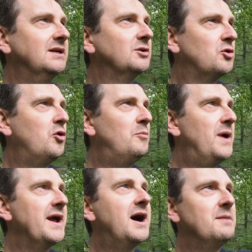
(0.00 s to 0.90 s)
caught
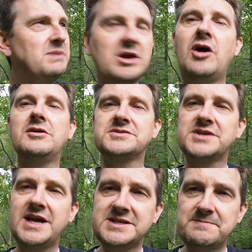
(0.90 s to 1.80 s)
my eye because
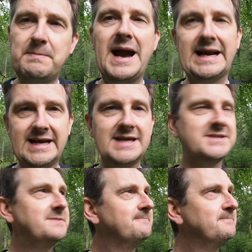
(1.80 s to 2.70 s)
it's backlit.
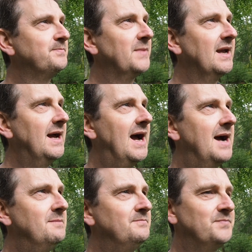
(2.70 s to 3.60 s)

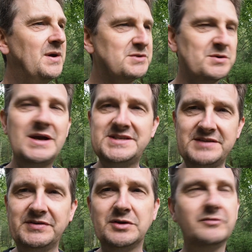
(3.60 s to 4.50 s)
Now it's quite
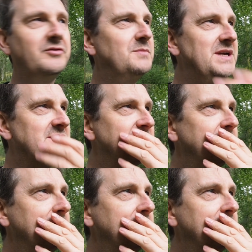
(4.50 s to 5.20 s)
difficult for me to